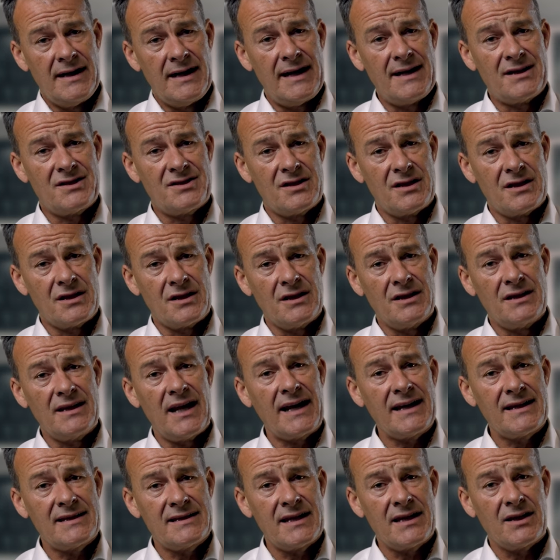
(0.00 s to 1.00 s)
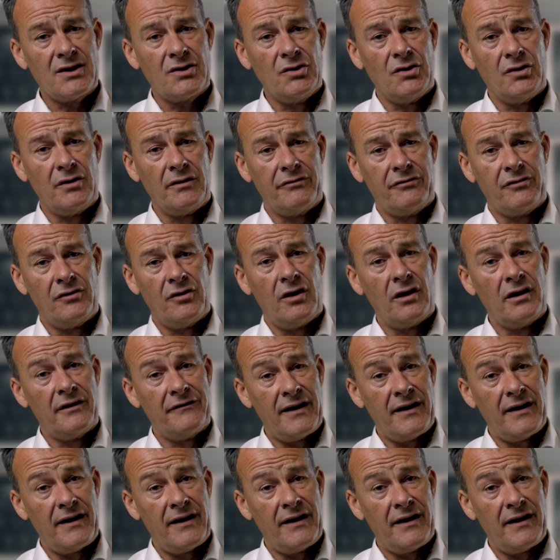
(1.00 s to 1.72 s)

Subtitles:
It's the uniting goal for all